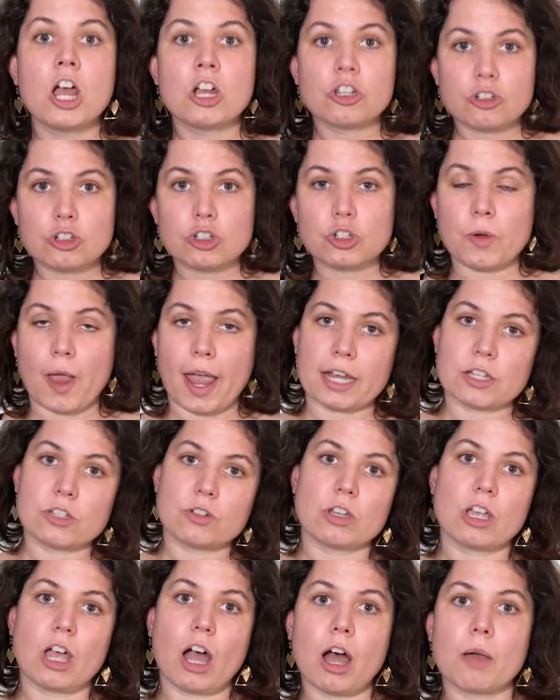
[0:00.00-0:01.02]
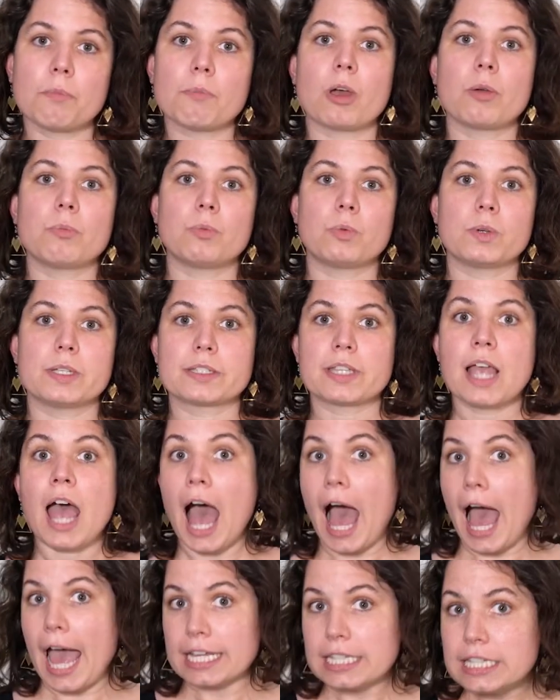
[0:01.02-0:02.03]
to try to come up with
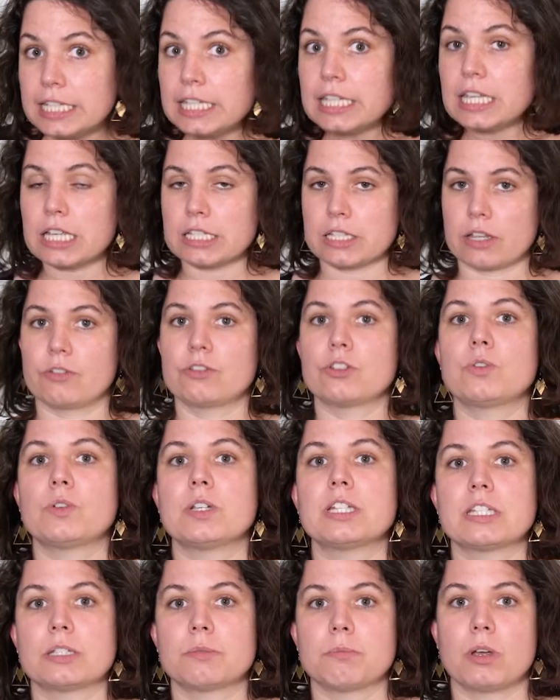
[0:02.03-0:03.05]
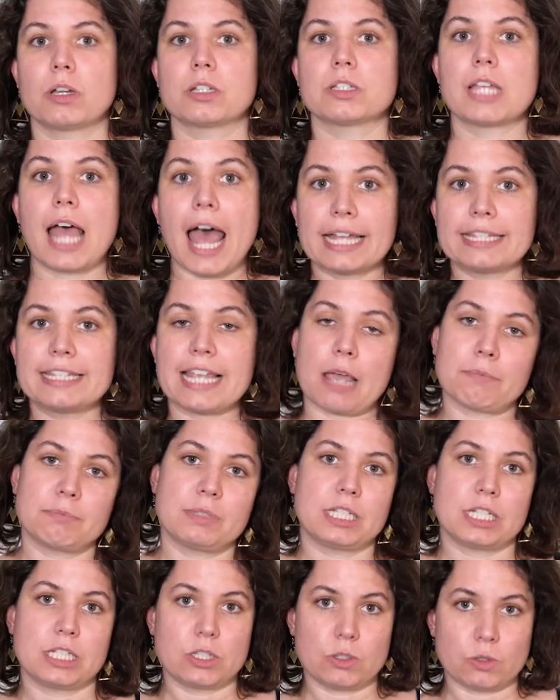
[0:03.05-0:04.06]
ideas of treatment
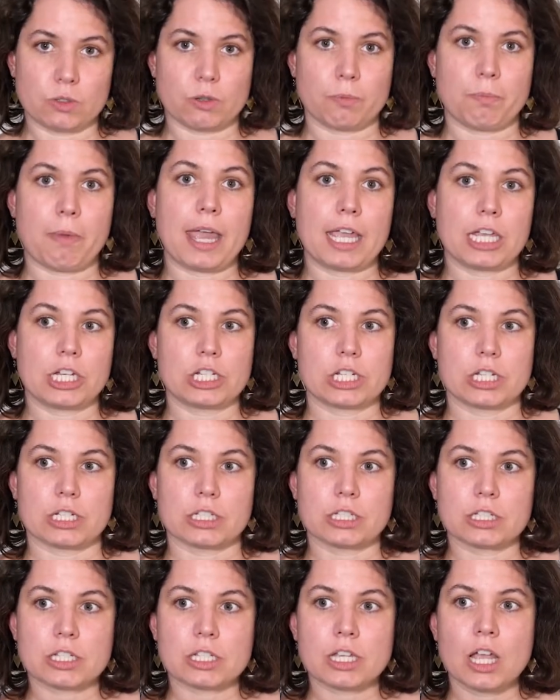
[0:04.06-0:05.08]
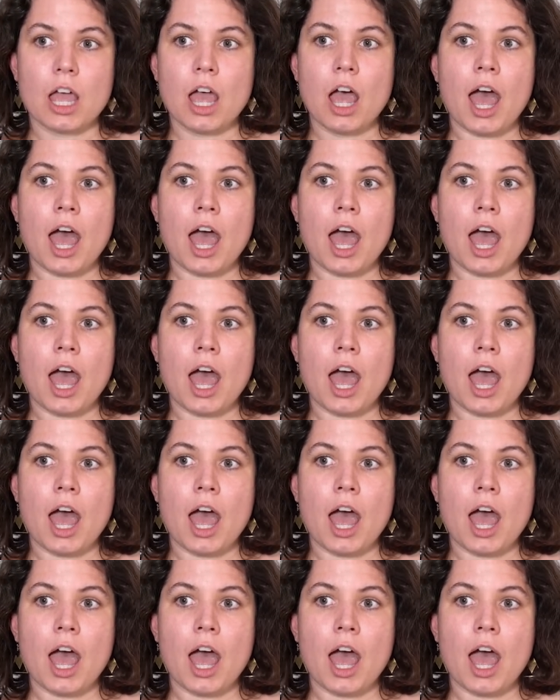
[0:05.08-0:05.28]
adapted to the patient